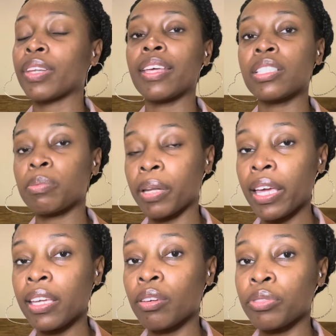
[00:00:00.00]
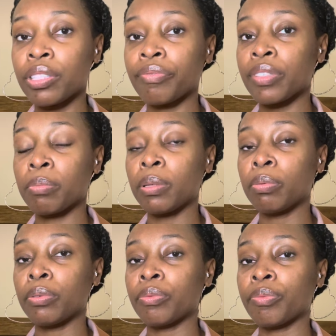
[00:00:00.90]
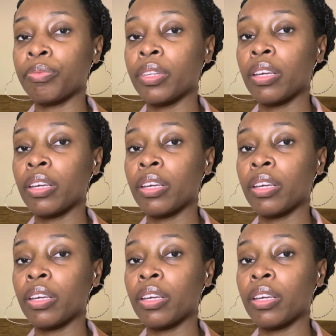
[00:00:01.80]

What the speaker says: explain yourself to people.